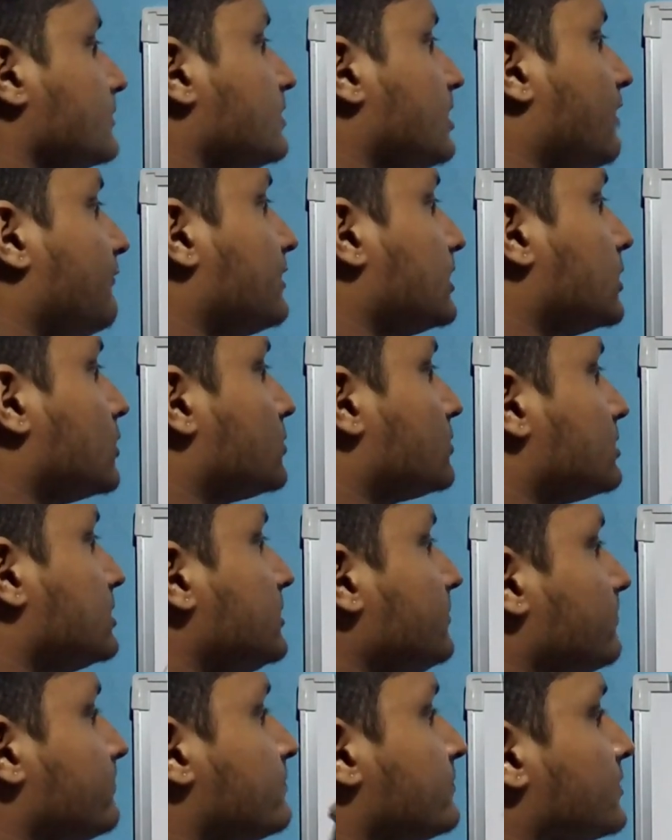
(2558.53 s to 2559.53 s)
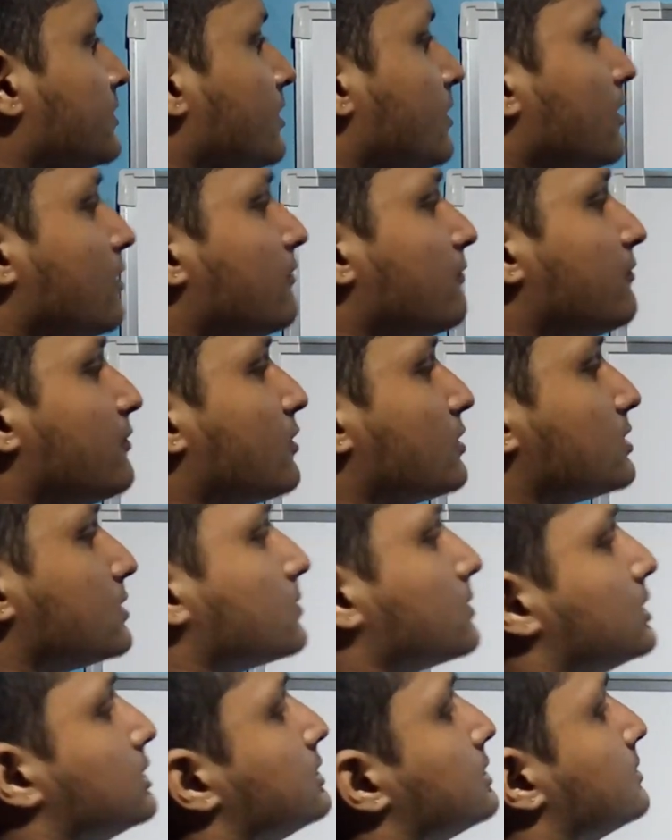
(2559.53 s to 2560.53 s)
Now we'll go to the fourth
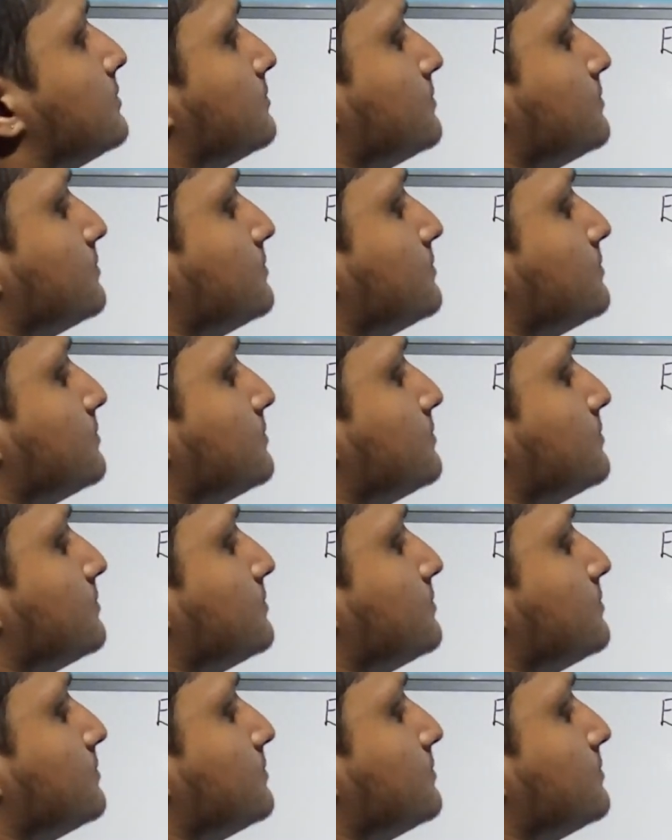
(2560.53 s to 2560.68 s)
question.